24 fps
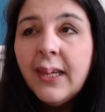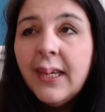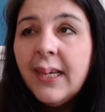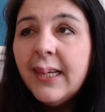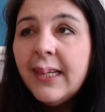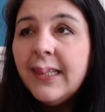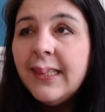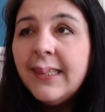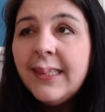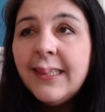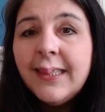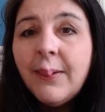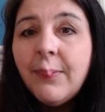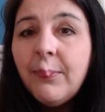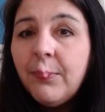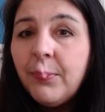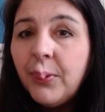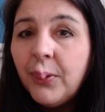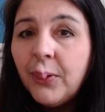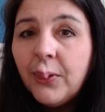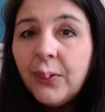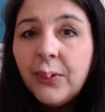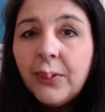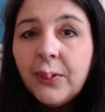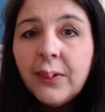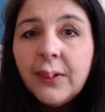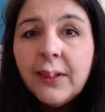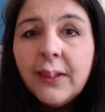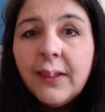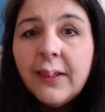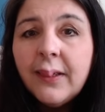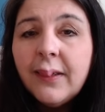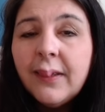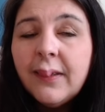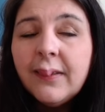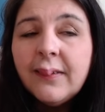simple
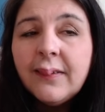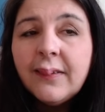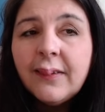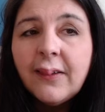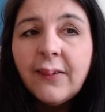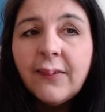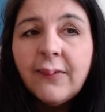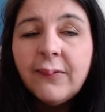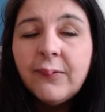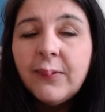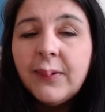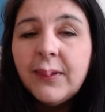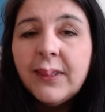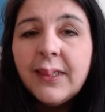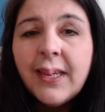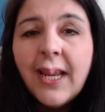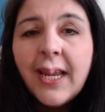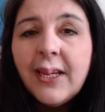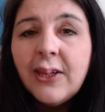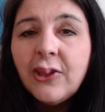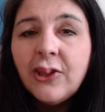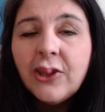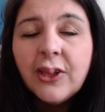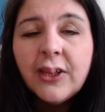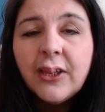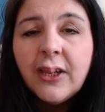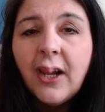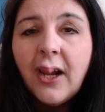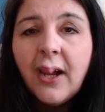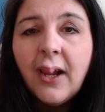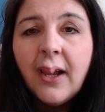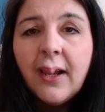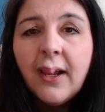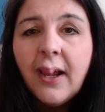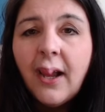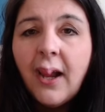stuff with nature.
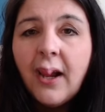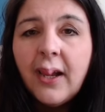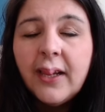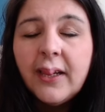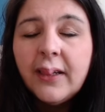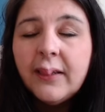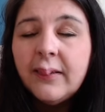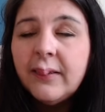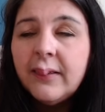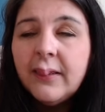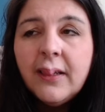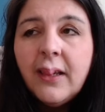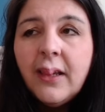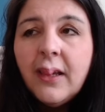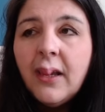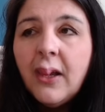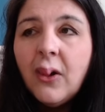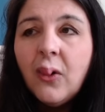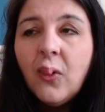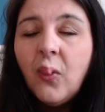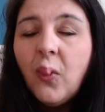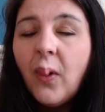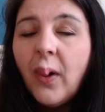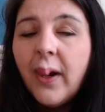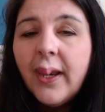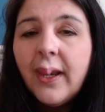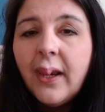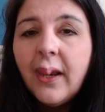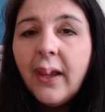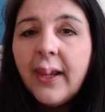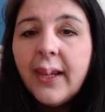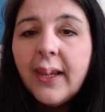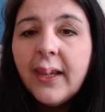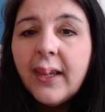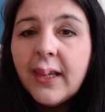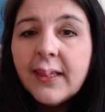I quite
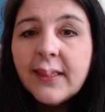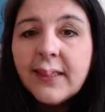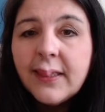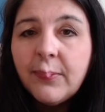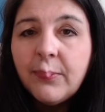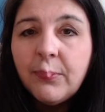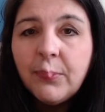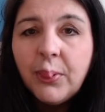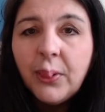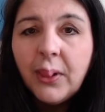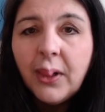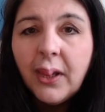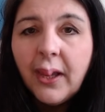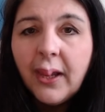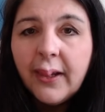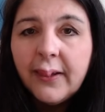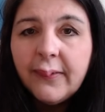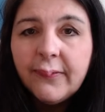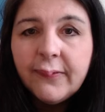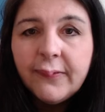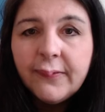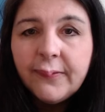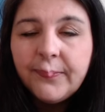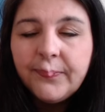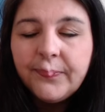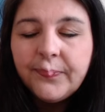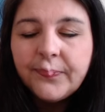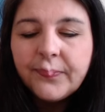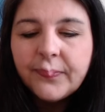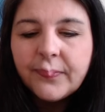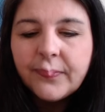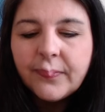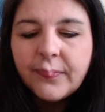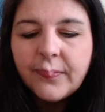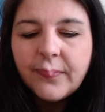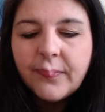like a simple life.
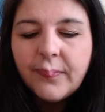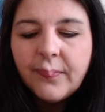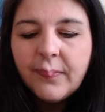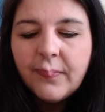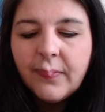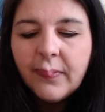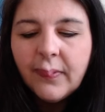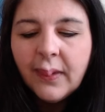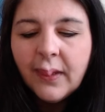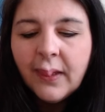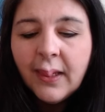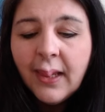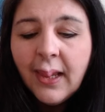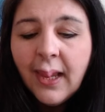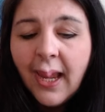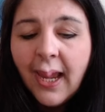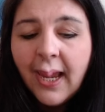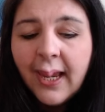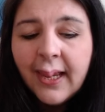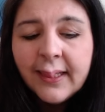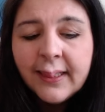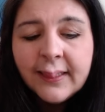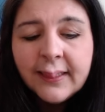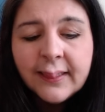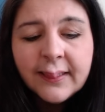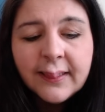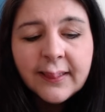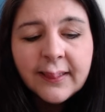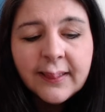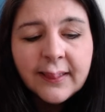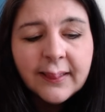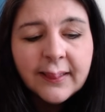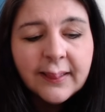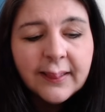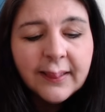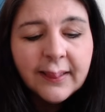And
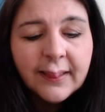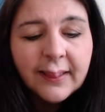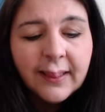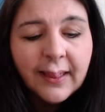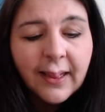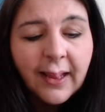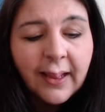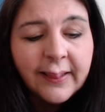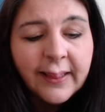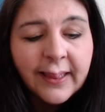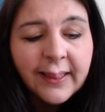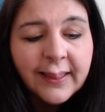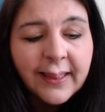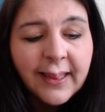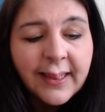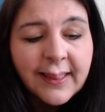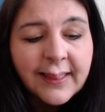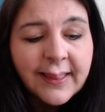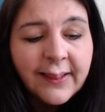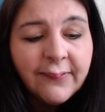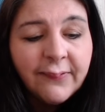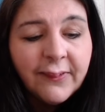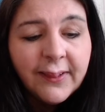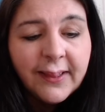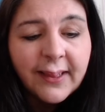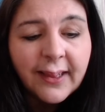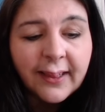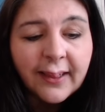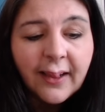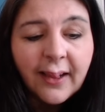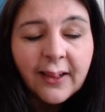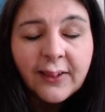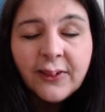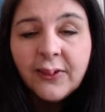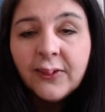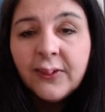I think that's everything.
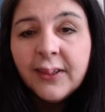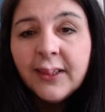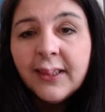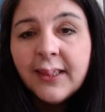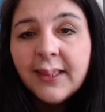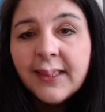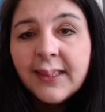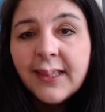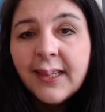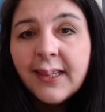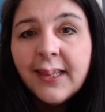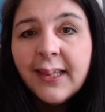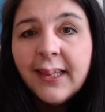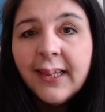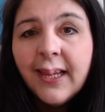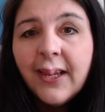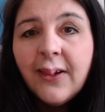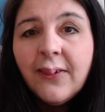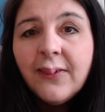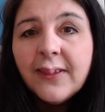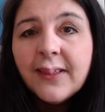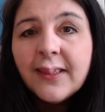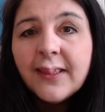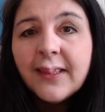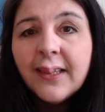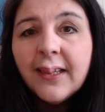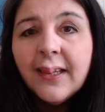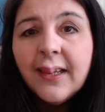I don't think there's anything else